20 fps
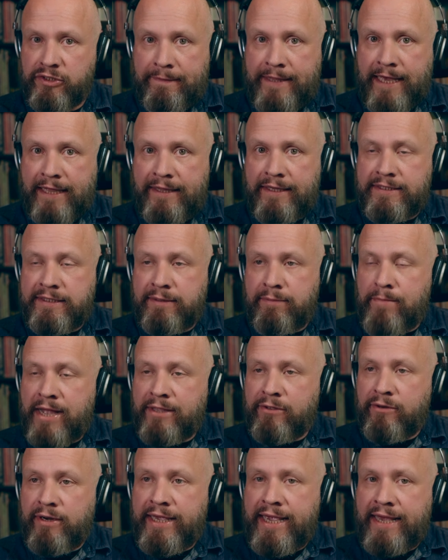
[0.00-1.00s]
That is
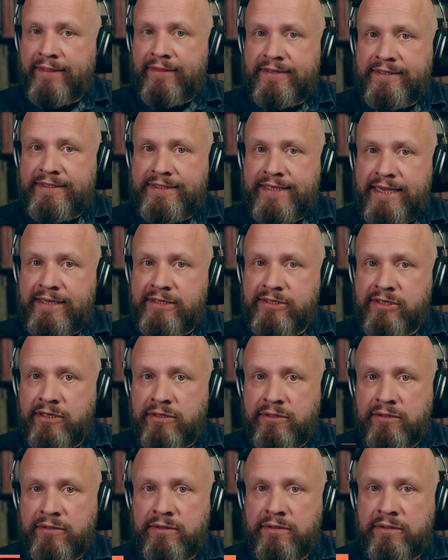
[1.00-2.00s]
manually gathered
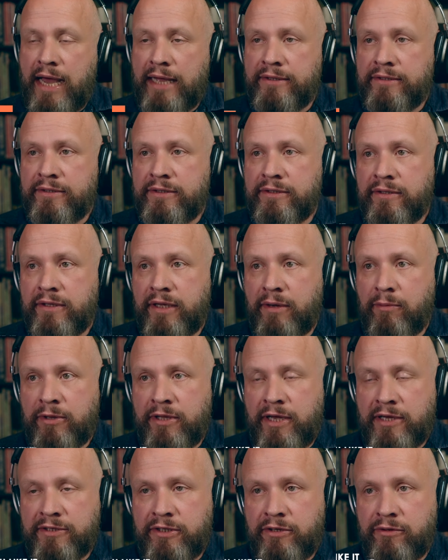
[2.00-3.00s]
data, and they
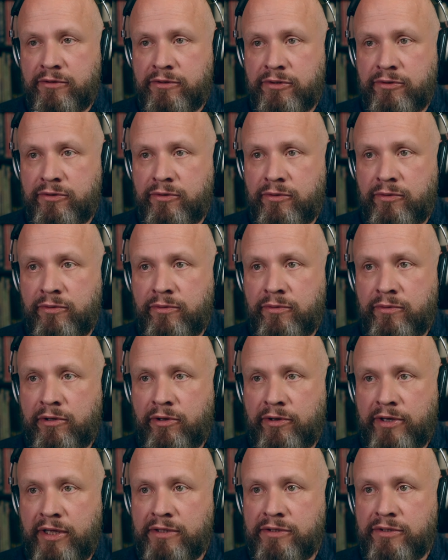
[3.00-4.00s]
will ask you to
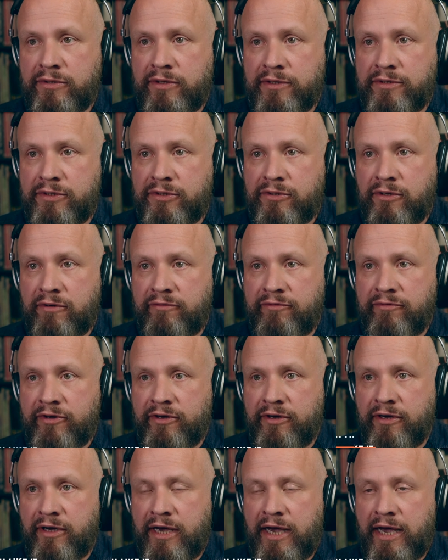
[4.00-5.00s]
log into that
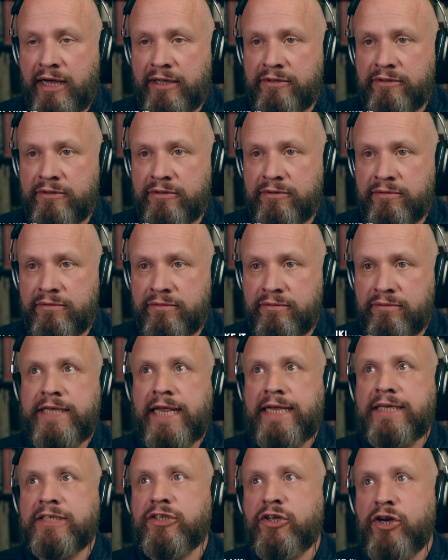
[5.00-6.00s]
server and
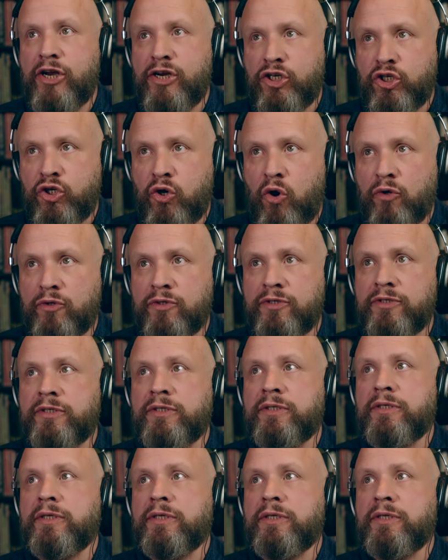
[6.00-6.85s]
take screenshots